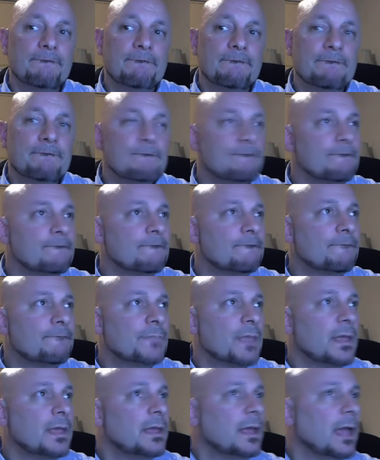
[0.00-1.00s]
Dan.
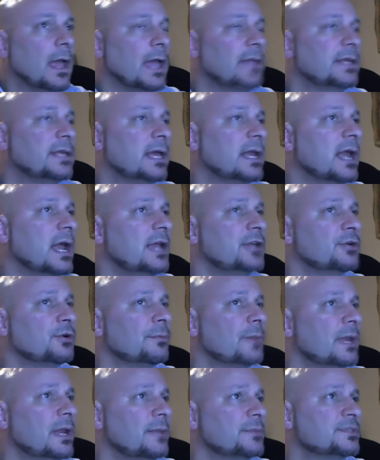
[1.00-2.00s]
Hey, Dan, how you doing?
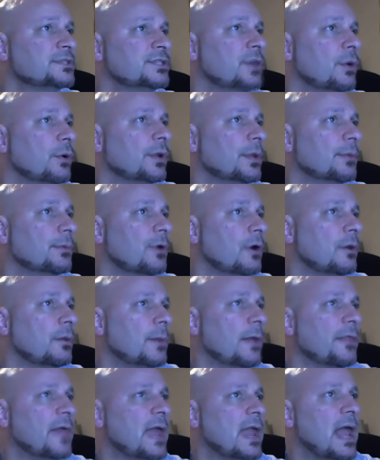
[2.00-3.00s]
My name is Tony. I'm calling
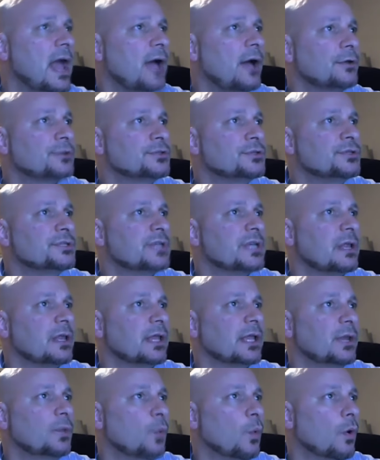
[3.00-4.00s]
about that house you're
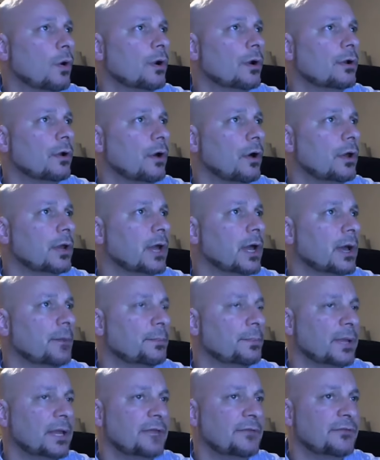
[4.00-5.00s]
selling in Warren on uh,
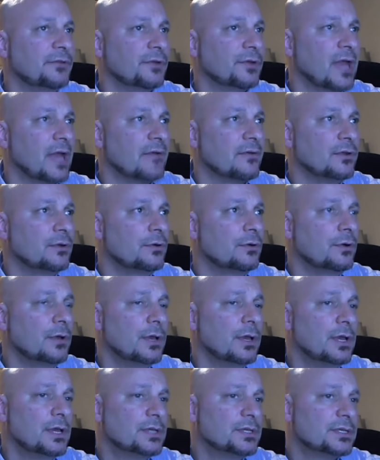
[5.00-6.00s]
Plainfield Avenue.
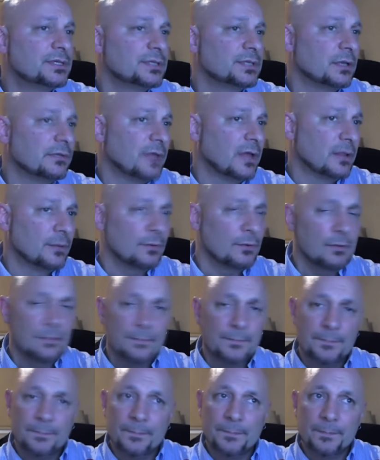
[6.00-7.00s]
Is it still available?
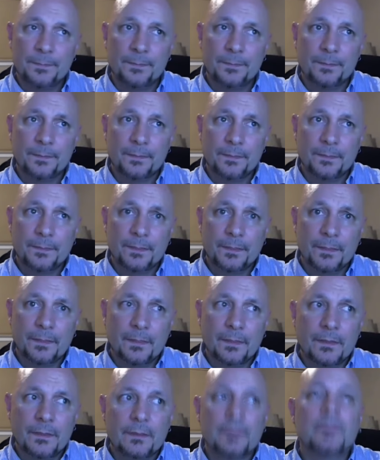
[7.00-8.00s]
Yep,
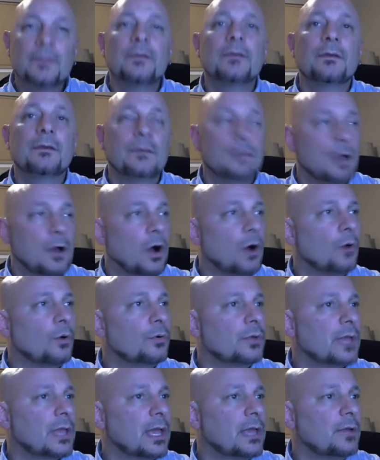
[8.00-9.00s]
it is.
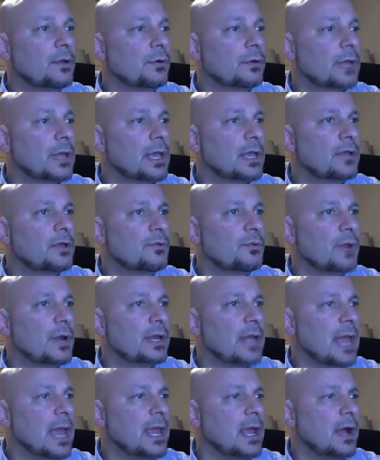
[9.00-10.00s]
Okay. Okay.
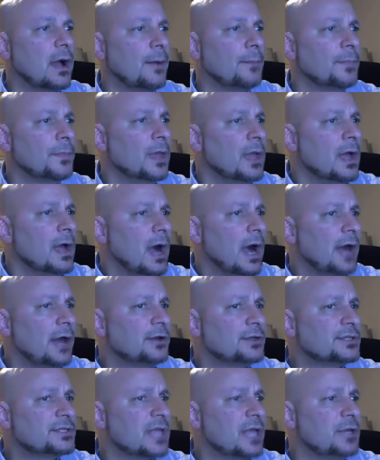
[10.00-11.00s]
Great. Hey, um, I
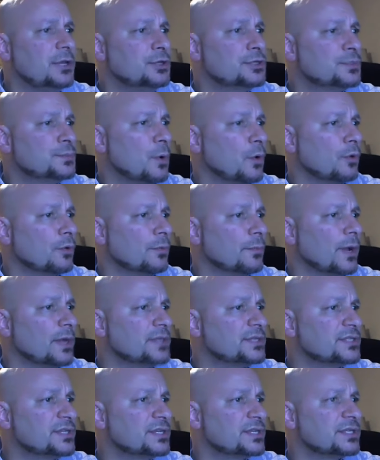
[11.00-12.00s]
understand you spoke with my
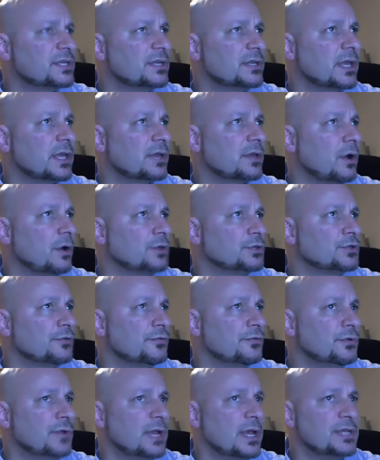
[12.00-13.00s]
assistant. They called you a
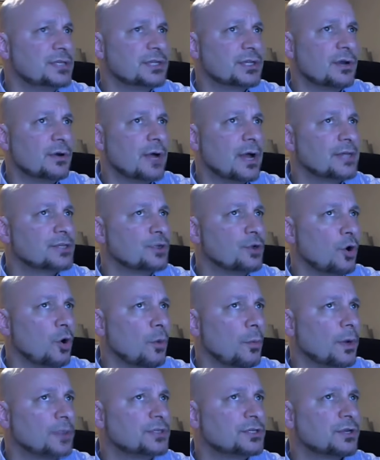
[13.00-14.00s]
few days ago, asked you a whole
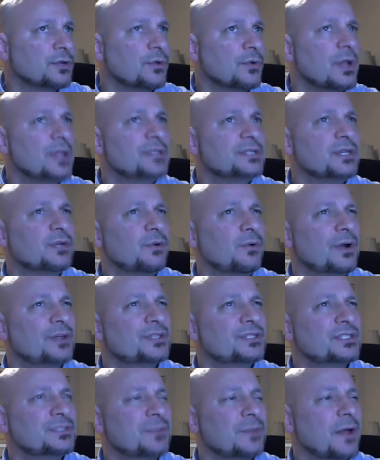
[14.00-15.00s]
bunch of crazy
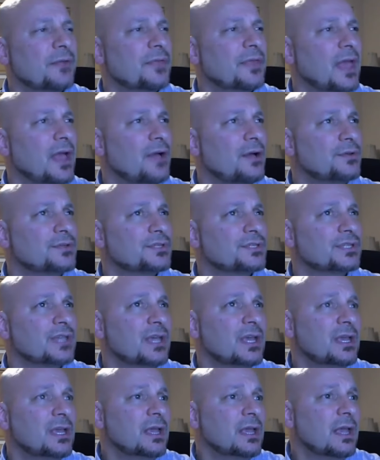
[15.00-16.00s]
questions about the house.
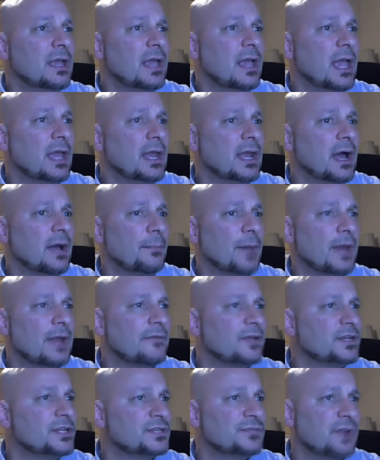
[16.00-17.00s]
And uh, mind
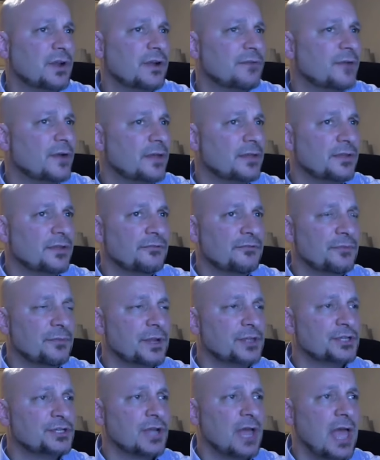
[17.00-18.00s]
if I just verify the
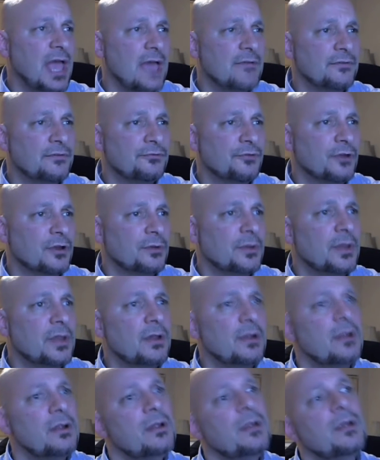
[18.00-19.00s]
information I have in front of me
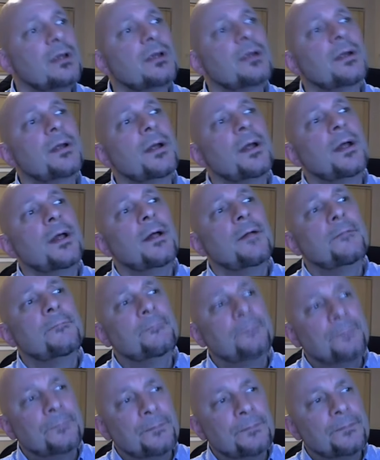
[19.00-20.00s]
here?
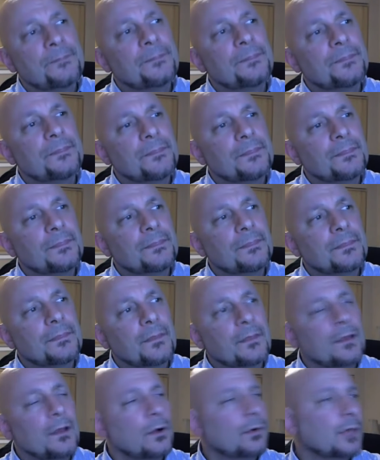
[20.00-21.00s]
Yeah.
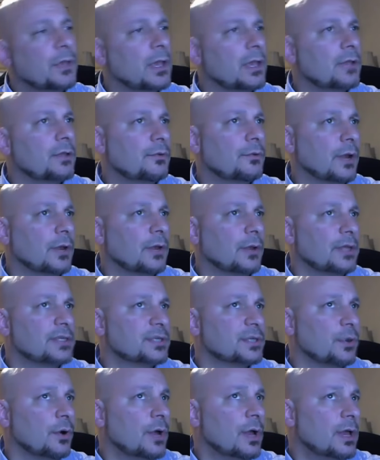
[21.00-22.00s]
Okay. Great. Great.
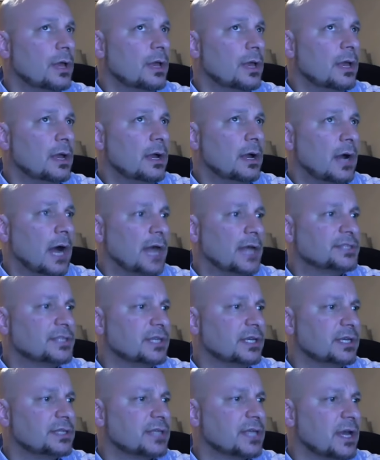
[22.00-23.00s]
So I
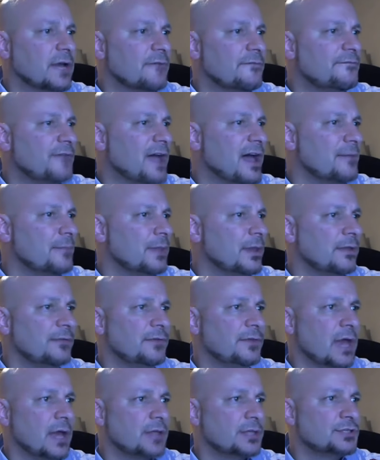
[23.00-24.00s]
see it's a five bed,
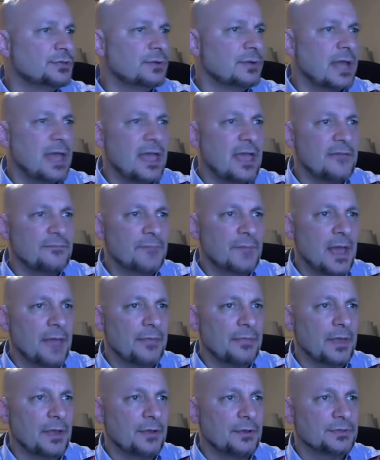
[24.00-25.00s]
uh, two and a half
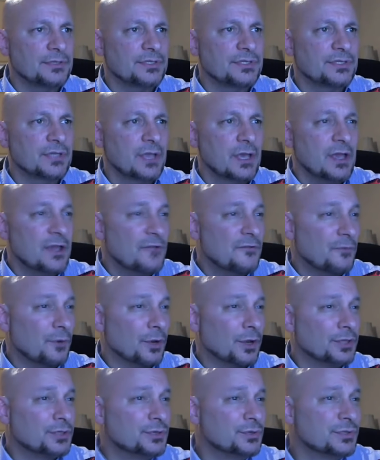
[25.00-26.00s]
bath house,
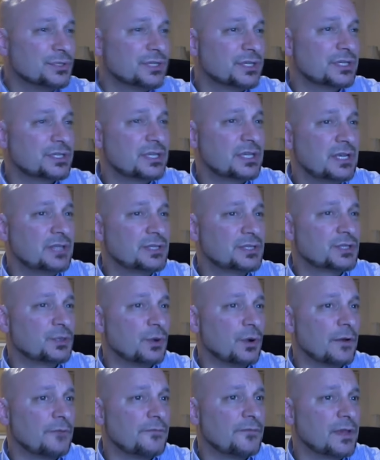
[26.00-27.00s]
forty-two sixteen
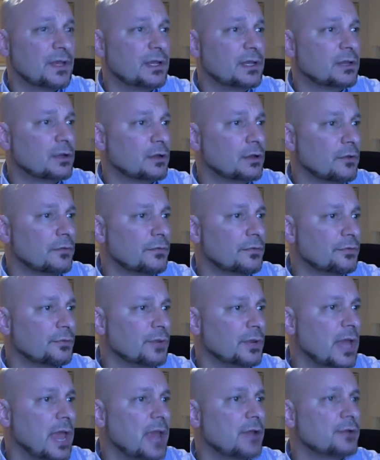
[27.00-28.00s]
square feet, a little over
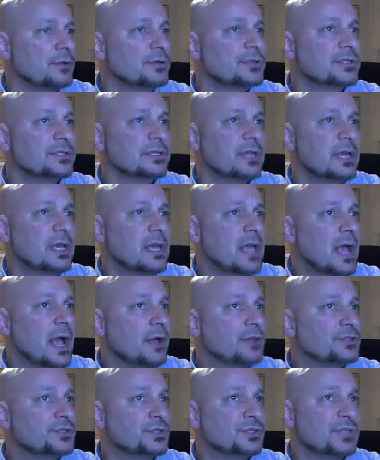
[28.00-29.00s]
three acres.
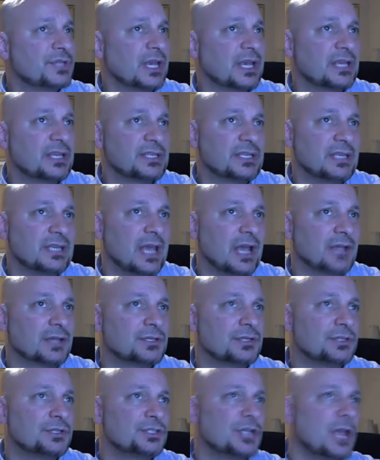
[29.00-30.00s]
House looks like it's in
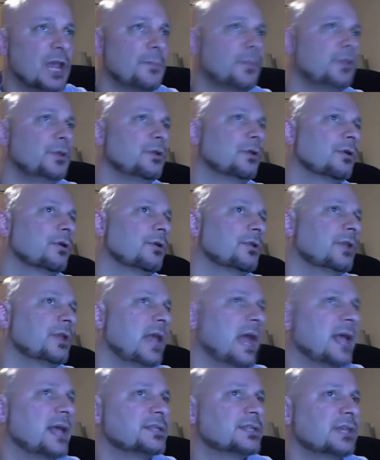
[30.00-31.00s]
excellent shape, and you're
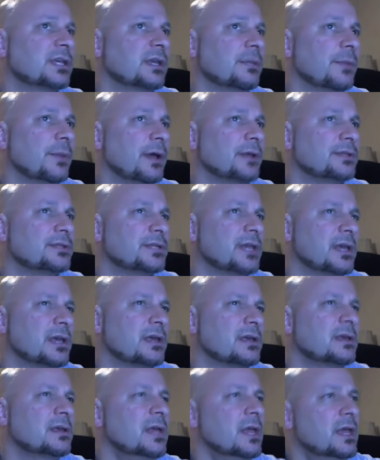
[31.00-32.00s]
currently asking about
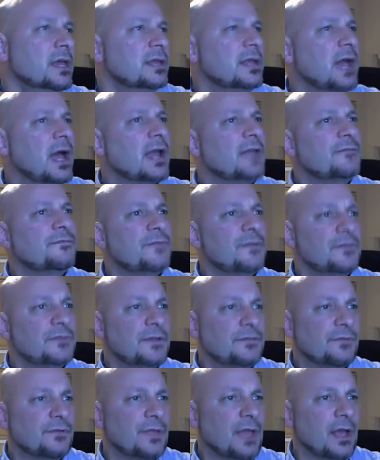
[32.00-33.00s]
uh, nine
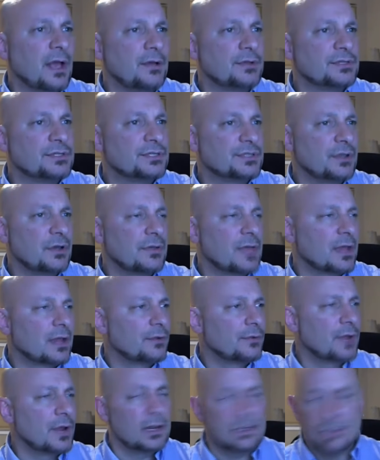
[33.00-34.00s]
fifty for the house. Is all that
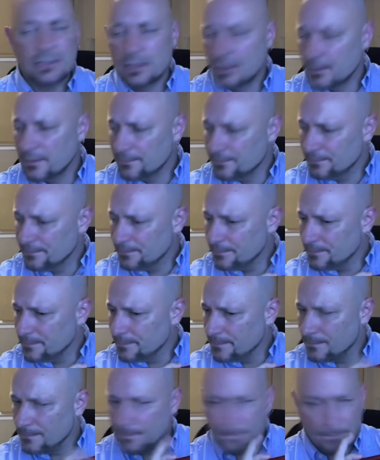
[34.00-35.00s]
correct?
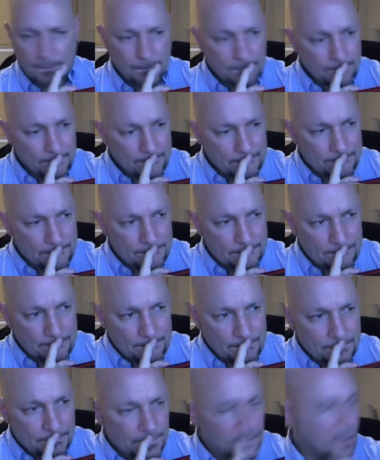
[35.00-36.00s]
That's correct.
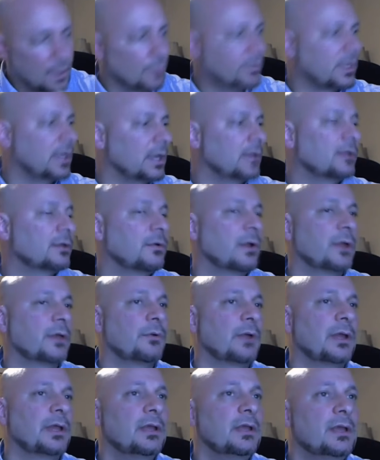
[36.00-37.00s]
Okay. Great.
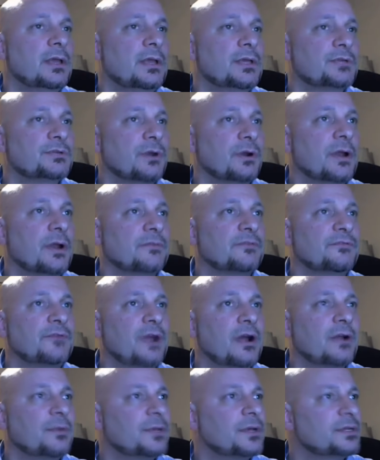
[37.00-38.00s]
Great. So I don't have to
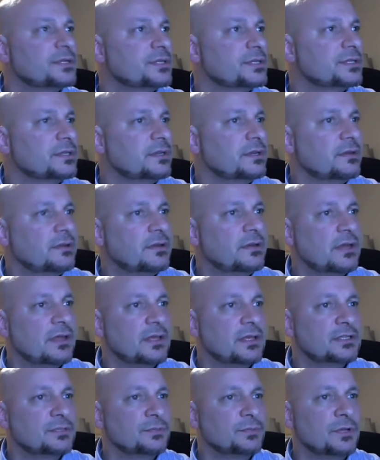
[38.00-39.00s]
fire my assistant here today.
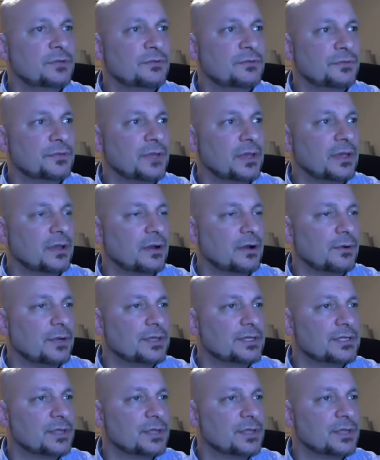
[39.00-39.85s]
That's a beautiful thing. All right.